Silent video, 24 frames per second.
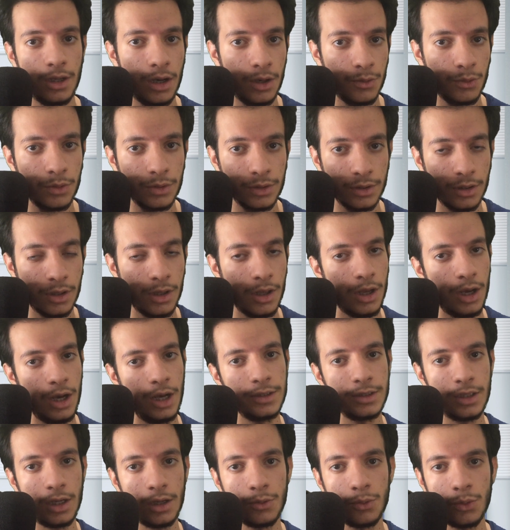I
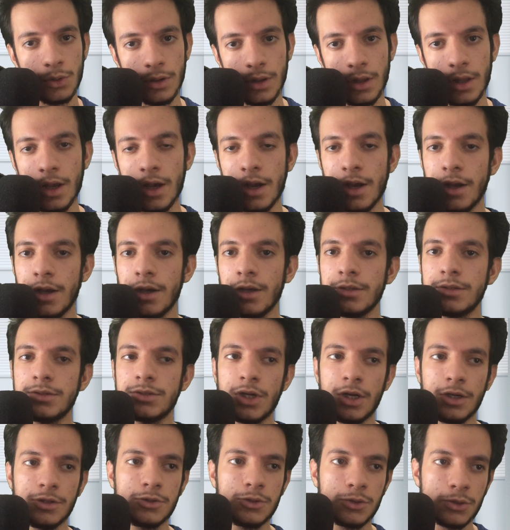will
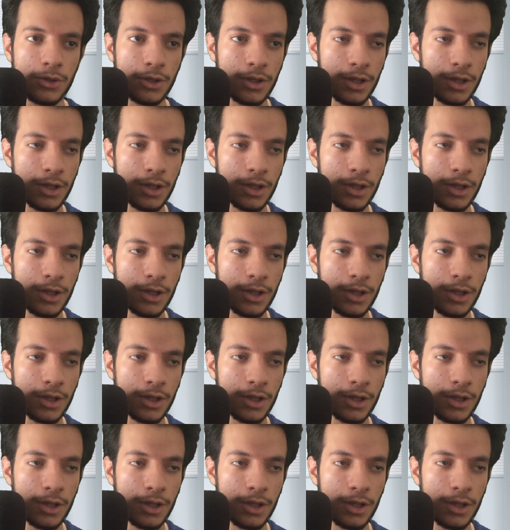try to